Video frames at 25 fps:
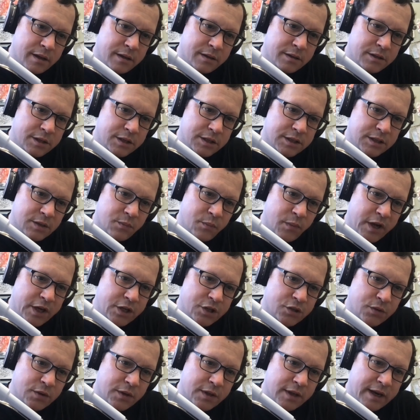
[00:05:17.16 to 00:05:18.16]
just to make
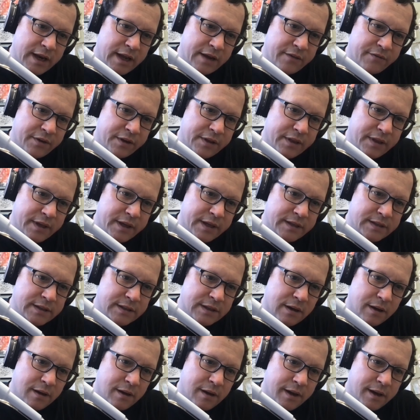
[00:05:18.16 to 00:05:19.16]
sure that everything's
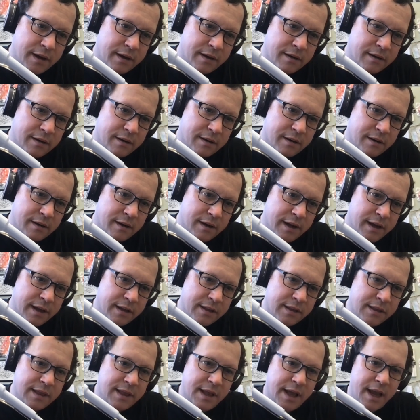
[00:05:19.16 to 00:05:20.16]
gone.
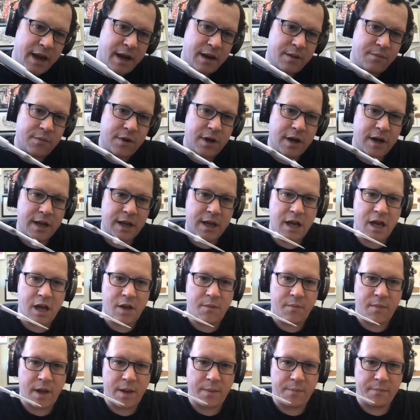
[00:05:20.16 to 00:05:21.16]
And then I'm going to
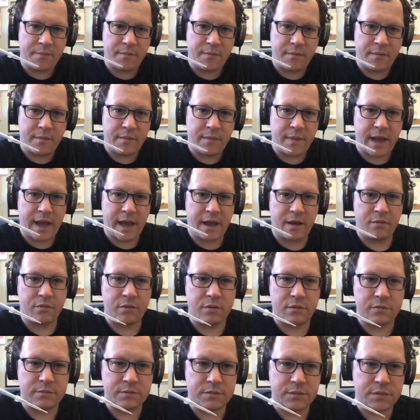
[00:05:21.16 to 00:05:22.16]
come up at,
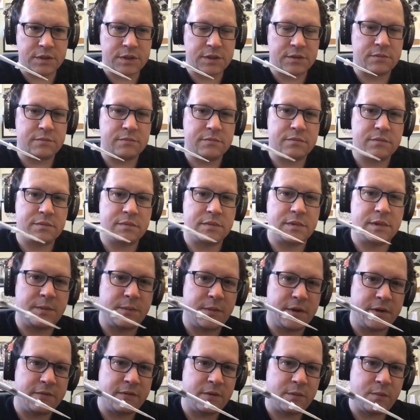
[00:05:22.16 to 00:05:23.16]
oh, so let
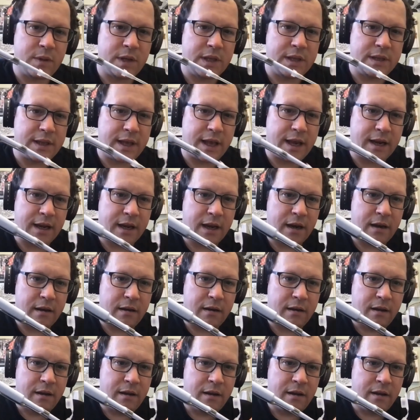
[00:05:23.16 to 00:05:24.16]
me repeat that again.
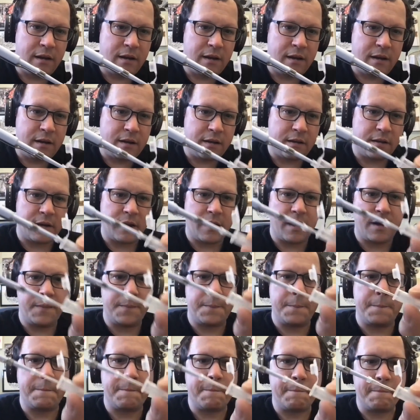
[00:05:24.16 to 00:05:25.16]
Okay.
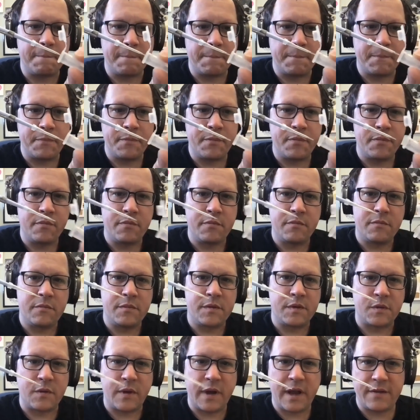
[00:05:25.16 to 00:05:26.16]

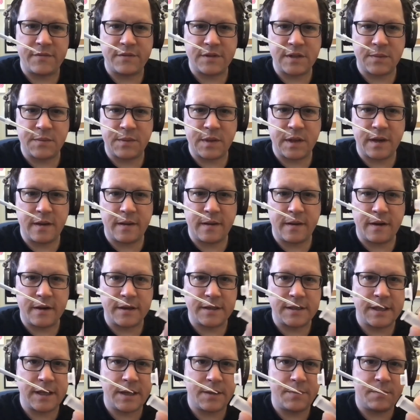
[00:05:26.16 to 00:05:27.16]
So we have something in our
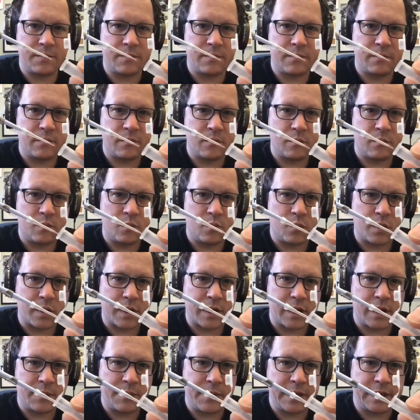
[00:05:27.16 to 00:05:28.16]
tip. We're
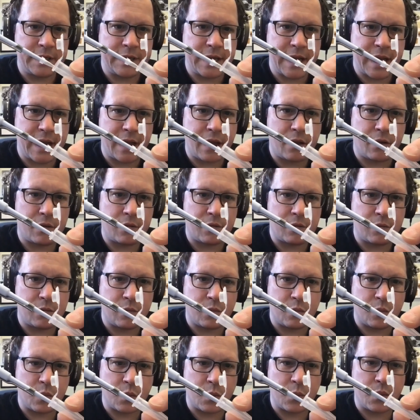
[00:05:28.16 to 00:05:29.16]
coming down,
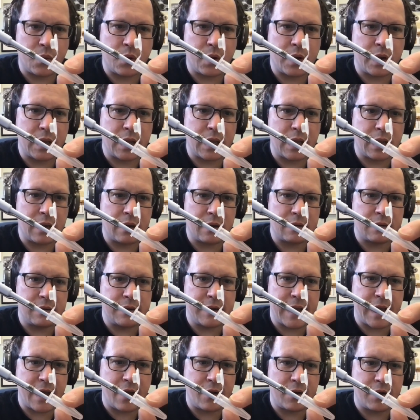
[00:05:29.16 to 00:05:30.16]
we're putting it
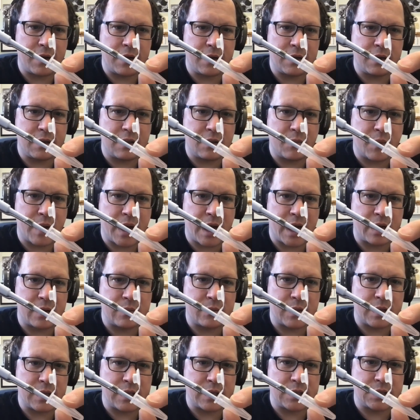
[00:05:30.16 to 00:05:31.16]
down into the bottom
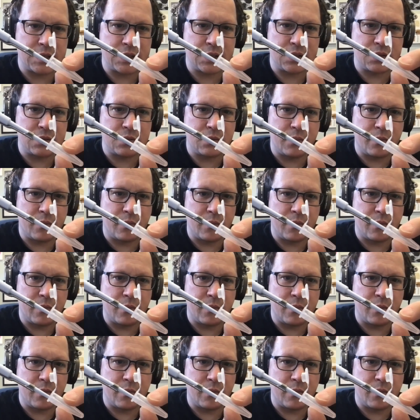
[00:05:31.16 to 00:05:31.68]
of the tube.